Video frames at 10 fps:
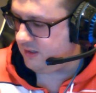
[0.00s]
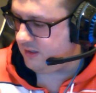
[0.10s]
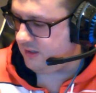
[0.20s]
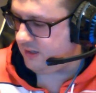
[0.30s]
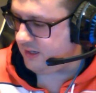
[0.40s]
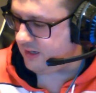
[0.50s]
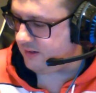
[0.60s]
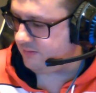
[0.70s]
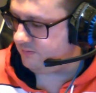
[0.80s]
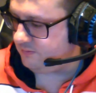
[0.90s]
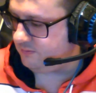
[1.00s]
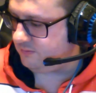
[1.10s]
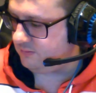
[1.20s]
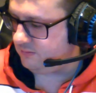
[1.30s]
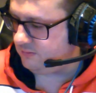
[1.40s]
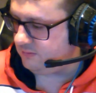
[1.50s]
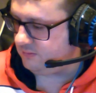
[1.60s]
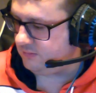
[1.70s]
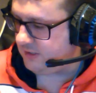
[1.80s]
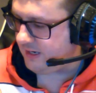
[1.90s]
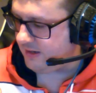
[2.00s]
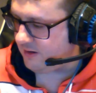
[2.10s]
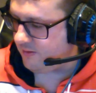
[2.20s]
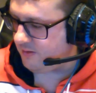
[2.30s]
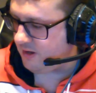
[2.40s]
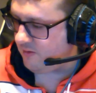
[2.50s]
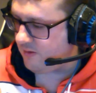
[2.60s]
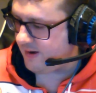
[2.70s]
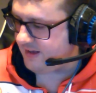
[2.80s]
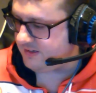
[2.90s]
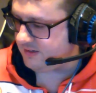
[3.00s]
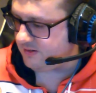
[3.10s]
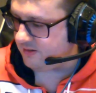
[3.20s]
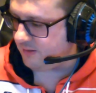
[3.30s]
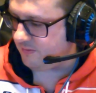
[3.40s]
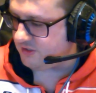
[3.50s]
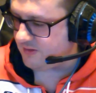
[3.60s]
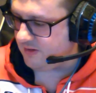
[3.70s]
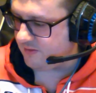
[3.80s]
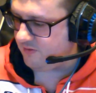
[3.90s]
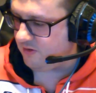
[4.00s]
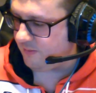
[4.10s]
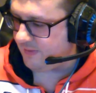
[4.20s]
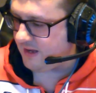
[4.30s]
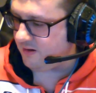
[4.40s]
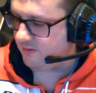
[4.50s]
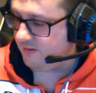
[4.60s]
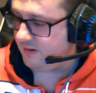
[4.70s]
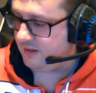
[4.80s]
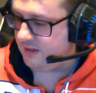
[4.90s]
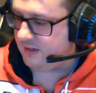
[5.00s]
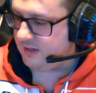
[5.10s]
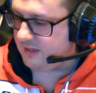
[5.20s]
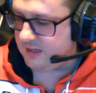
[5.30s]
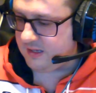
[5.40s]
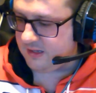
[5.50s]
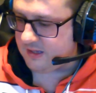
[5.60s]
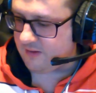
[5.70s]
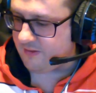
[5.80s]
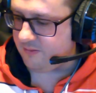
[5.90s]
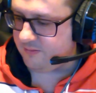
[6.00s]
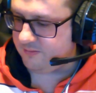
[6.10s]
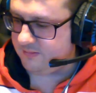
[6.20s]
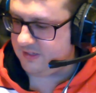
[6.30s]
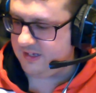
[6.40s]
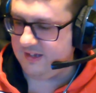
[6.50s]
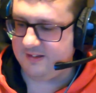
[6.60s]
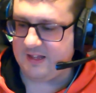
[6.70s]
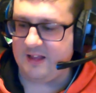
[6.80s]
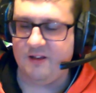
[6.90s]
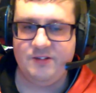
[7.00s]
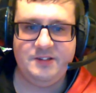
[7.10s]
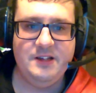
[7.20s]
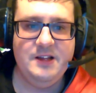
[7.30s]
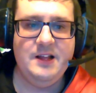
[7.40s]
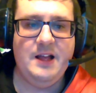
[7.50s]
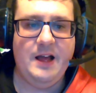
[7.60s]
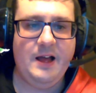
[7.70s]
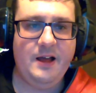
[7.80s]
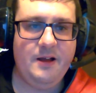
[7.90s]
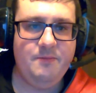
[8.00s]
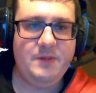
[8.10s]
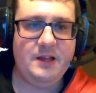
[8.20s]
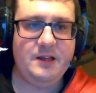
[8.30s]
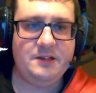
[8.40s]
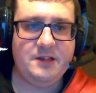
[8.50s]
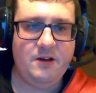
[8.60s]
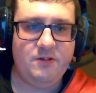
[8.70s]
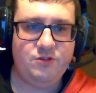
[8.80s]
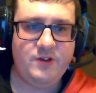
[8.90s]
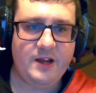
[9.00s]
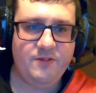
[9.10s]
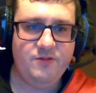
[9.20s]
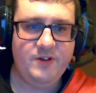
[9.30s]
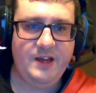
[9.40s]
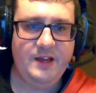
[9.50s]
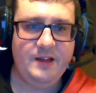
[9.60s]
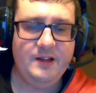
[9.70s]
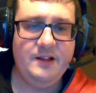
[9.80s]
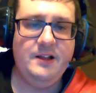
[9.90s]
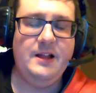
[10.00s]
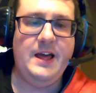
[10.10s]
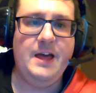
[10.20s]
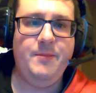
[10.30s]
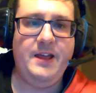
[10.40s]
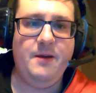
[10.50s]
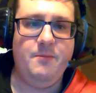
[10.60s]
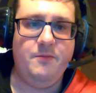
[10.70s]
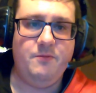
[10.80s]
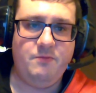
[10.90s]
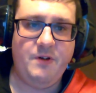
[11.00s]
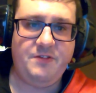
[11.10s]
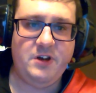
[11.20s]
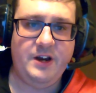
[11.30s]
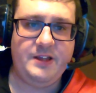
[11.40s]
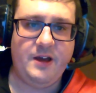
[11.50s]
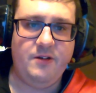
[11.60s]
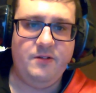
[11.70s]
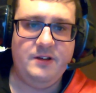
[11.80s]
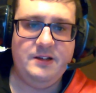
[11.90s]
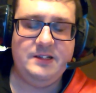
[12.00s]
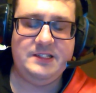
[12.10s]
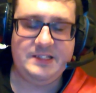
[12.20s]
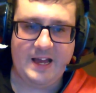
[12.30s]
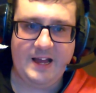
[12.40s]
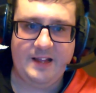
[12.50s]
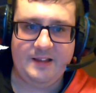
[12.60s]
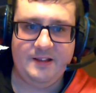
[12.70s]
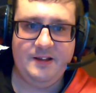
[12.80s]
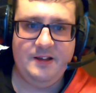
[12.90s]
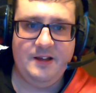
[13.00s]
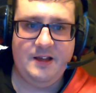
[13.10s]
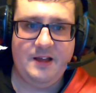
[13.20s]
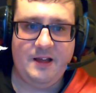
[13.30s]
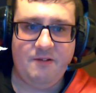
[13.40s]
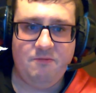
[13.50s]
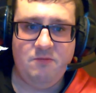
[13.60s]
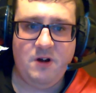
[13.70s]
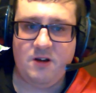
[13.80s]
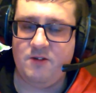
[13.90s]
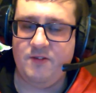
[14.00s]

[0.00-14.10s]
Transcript: yeah, yeah. No Oasis on them. Just gonna look through them now. Oh well, their loss. So track three, Eminem with Dido, Stan. What a